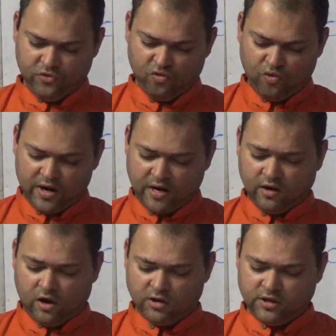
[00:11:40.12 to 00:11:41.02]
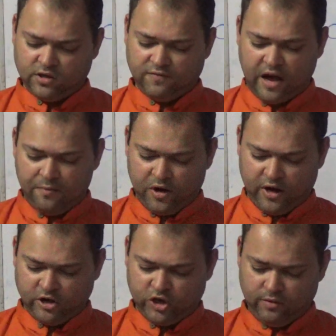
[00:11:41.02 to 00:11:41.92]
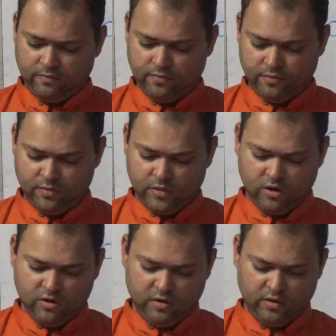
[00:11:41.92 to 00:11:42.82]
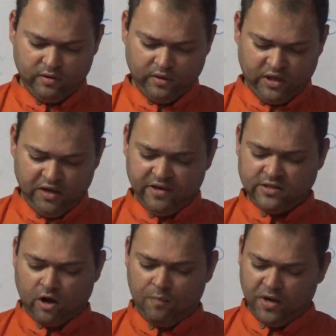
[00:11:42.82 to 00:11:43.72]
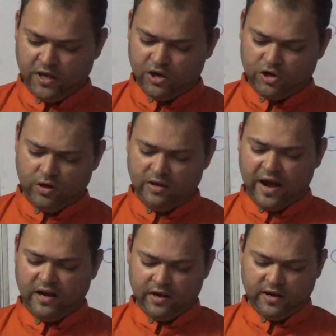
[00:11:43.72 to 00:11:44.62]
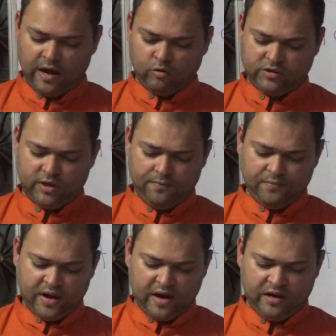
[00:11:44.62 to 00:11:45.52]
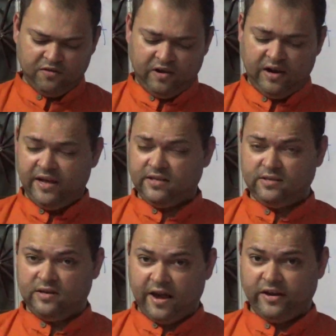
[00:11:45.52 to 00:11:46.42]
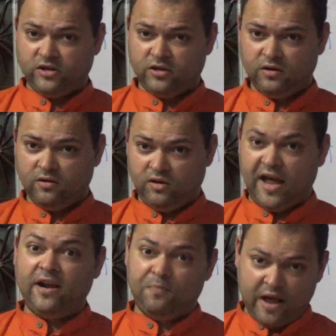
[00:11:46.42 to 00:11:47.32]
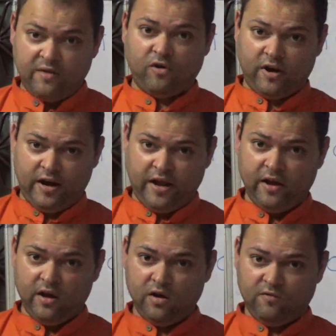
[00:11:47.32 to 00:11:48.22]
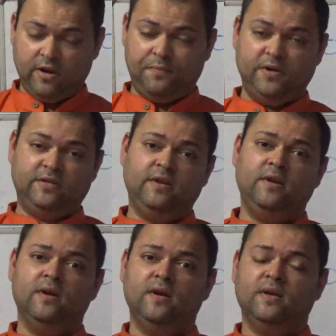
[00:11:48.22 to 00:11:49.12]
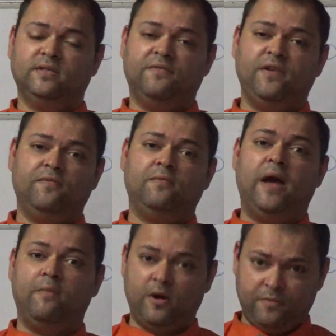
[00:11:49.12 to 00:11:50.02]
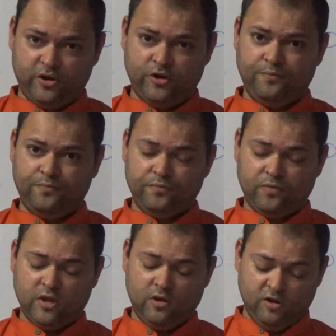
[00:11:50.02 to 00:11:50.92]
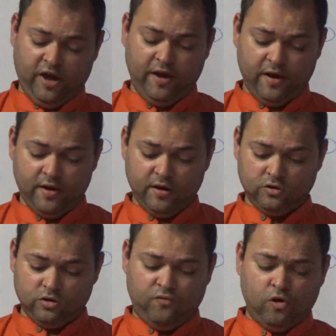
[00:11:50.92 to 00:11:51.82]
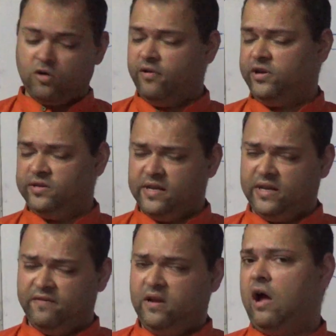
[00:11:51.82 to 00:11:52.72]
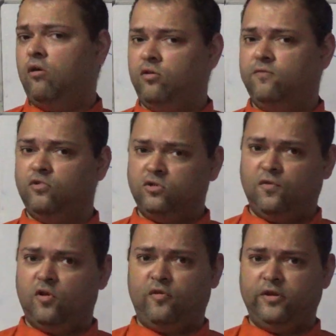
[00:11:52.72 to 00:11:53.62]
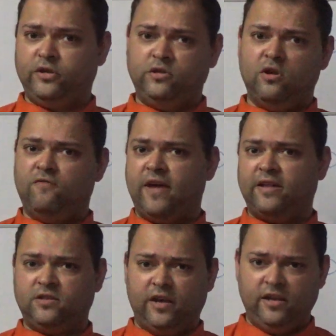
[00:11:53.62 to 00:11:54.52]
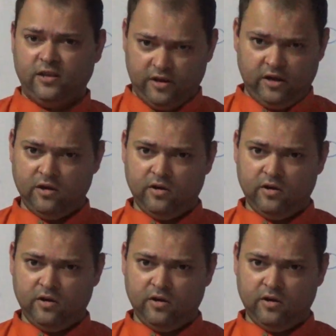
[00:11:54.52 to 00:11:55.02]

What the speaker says: What are the causes of hypertension? Give its complication, dietary counsel, and give a day's diet plan for a day for a person suffering from high blood pressure. Okay, so 4 questions are given. Out of those 4 questions, you have to answer any 3.